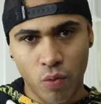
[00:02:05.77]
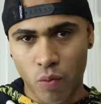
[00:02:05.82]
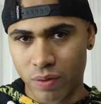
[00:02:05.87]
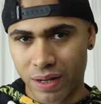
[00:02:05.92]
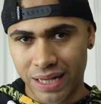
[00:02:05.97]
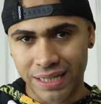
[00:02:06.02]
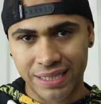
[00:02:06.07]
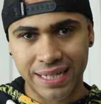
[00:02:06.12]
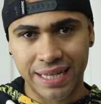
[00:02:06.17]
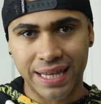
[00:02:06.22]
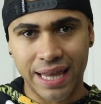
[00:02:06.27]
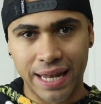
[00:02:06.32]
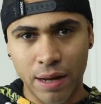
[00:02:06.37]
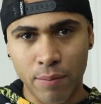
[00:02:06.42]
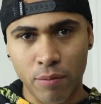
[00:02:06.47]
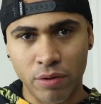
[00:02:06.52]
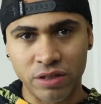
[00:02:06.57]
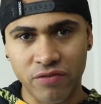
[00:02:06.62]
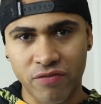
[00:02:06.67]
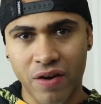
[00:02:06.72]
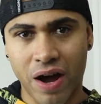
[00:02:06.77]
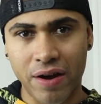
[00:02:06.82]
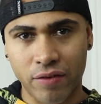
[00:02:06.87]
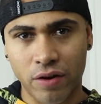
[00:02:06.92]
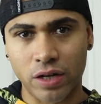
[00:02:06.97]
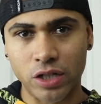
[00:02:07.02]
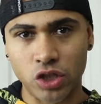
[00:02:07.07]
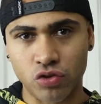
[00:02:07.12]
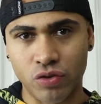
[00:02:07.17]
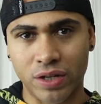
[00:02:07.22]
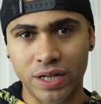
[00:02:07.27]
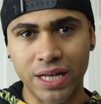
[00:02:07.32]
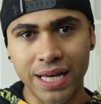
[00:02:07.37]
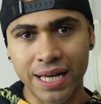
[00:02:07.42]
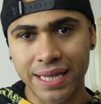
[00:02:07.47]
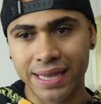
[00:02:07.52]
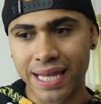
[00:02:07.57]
let's say that number is 500,